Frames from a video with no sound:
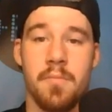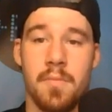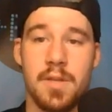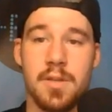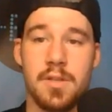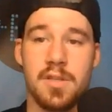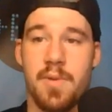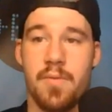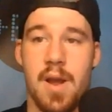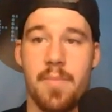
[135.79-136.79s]
That's going to just
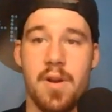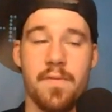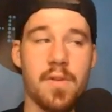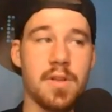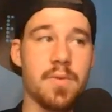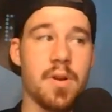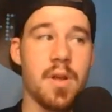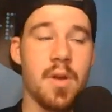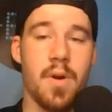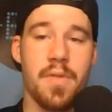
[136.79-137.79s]
about wrap it up for this one.
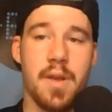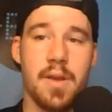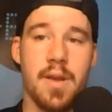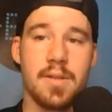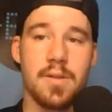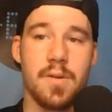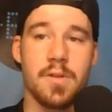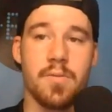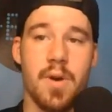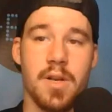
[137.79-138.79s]
I want to thank you guys as
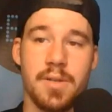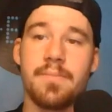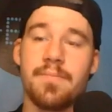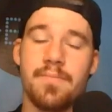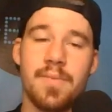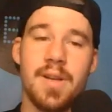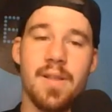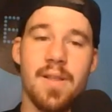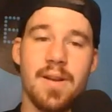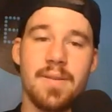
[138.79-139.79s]
always for watching. Good
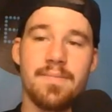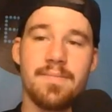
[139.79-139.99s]
luck.